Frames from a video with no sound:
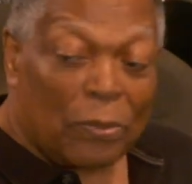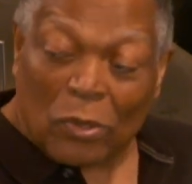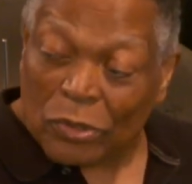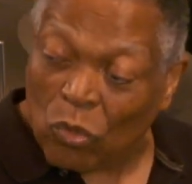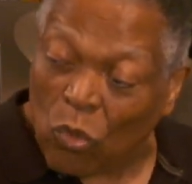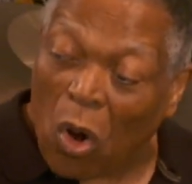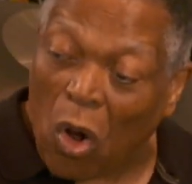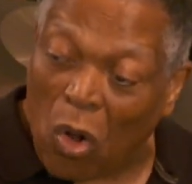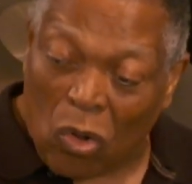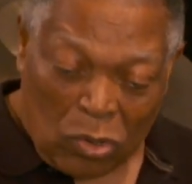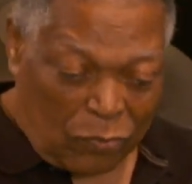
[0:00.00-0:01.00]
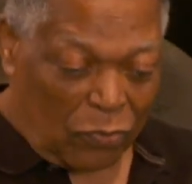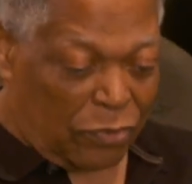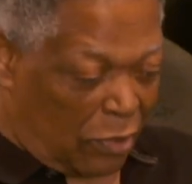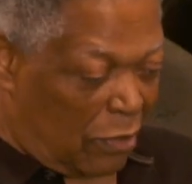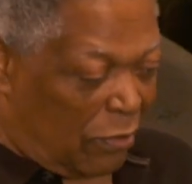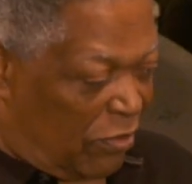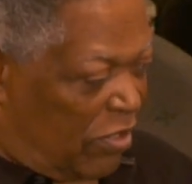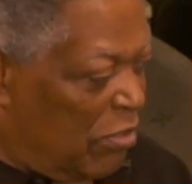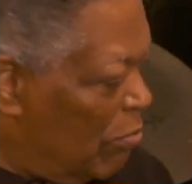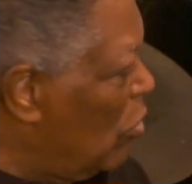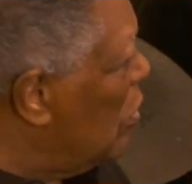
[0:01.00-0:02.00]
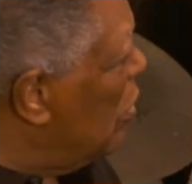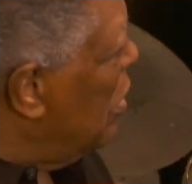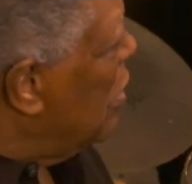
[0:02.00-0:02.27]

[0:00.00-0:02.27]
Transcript: on the wall was a cymbal